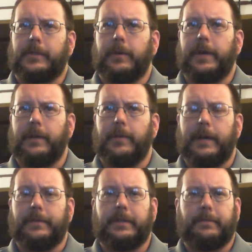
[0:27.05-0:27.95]
So
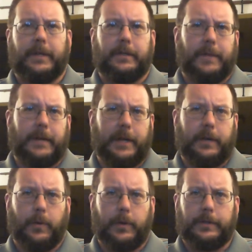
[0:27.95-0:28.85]
anyway, this beer is made by
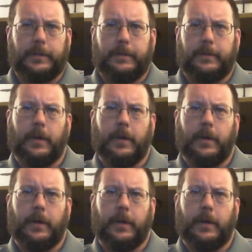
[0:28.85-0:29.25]
Coors,